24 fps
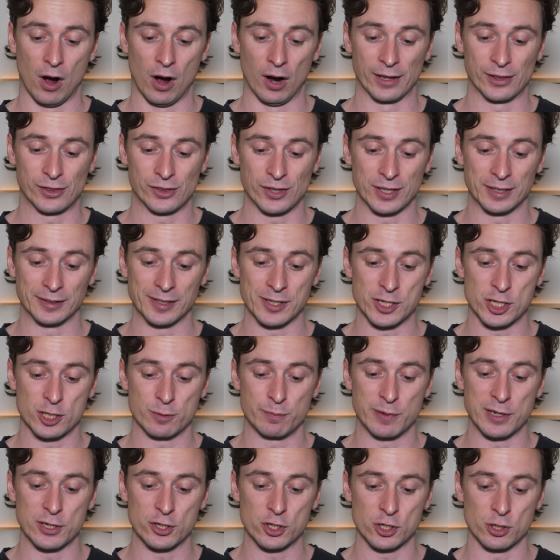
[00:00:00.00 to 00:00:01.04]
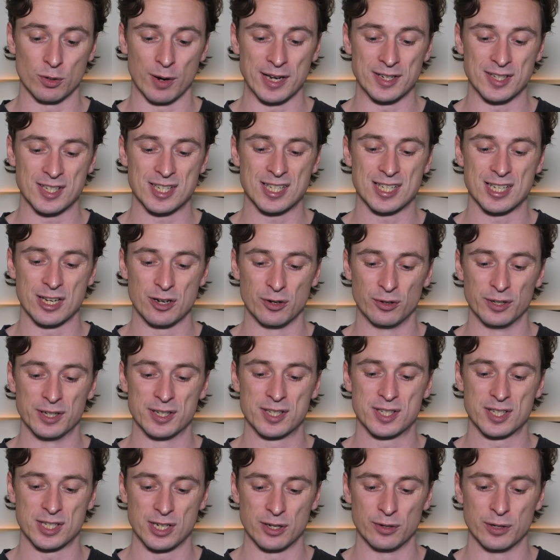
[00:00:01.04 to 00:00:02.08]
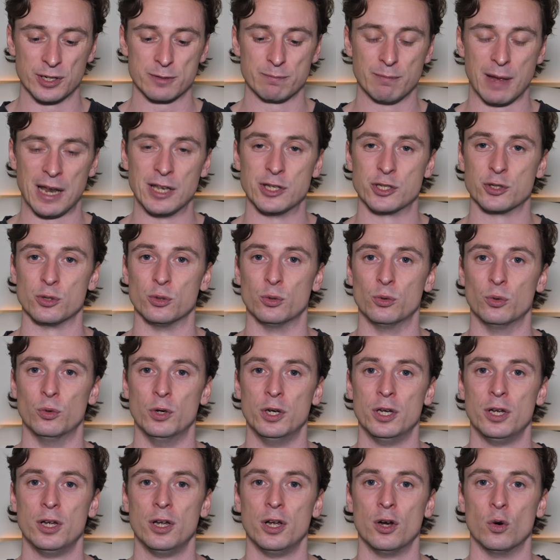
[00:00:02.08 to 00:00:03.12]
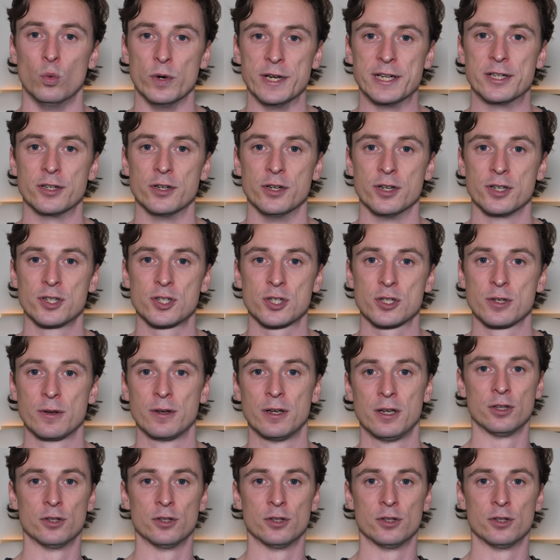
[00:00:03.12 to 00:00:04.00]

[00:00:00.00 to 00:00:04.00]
I think this speaks to a serious mental weakness.